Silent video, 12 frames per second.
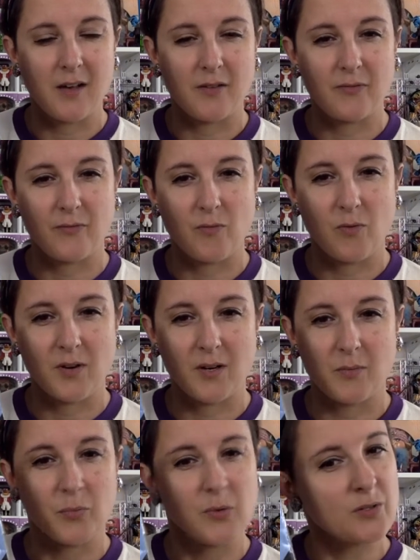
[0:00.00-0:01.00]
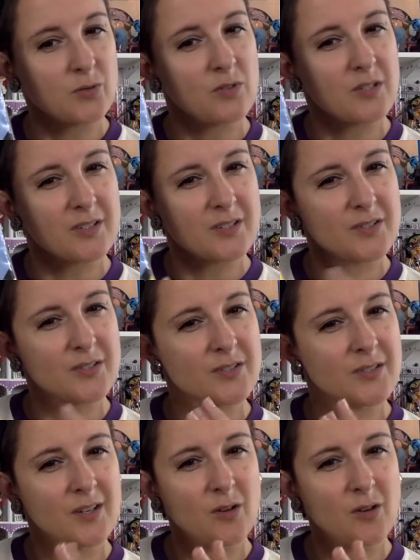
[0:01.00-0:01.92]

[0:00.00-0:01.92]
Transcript: for preschoolers